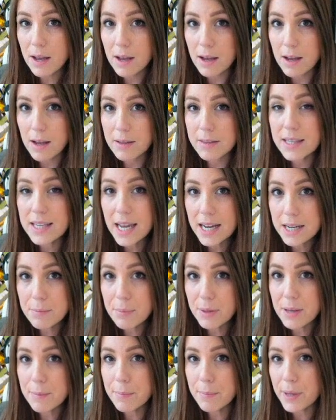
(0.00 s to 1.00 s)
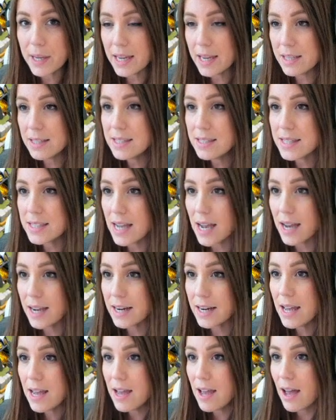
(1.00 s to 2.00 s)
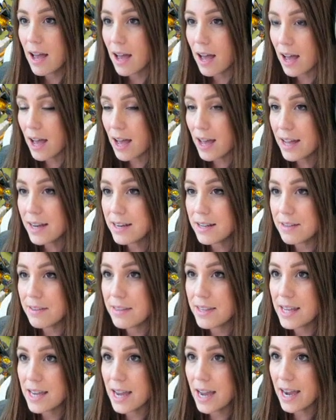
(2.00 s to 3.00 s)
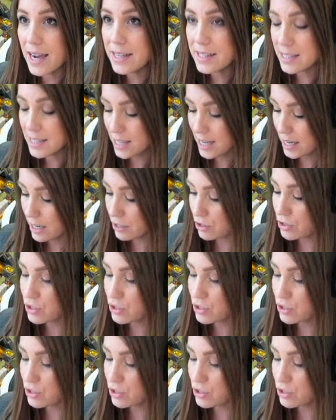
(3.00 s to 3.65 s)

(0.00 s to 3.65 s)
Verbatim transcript: uh, the Yeti blimp inside on the I T.